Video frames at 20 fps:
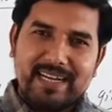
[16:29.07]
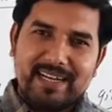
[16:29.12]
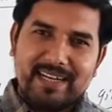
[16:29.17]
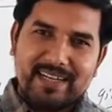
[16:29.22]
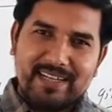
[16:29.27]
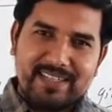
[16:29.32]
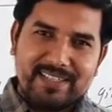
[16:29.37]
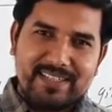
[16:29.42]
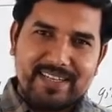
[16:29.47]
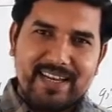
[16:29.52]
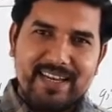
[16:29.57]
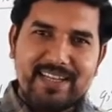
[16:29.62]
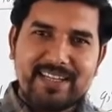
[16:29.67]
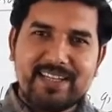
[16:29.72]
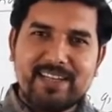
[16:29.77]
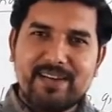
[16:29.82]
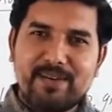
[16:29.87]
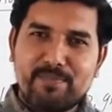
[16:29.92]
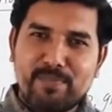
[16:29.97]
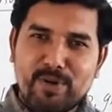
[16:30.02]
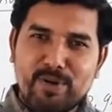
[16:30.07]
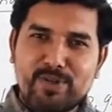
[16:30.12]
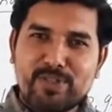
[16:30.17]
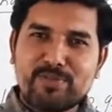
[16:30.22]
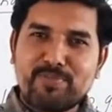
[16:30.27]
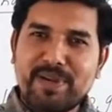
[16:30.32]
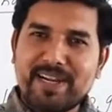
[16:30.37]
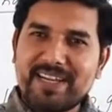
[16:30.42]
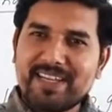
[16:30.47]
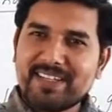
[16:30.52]
distillation
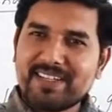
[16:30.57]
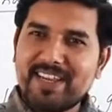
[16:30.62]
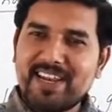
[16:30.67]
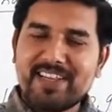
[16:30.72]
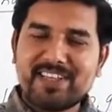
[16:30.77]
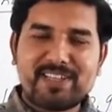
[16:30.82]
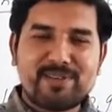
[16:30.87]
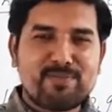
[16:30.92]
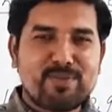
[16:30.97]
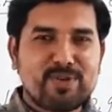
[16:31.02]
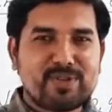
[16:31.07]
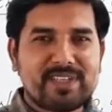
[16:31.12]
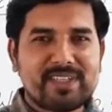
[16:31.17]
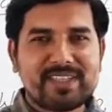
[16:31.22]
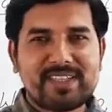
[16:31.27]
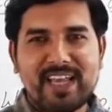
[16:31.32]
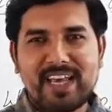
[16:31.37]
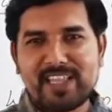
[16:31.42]
produced by distillation process,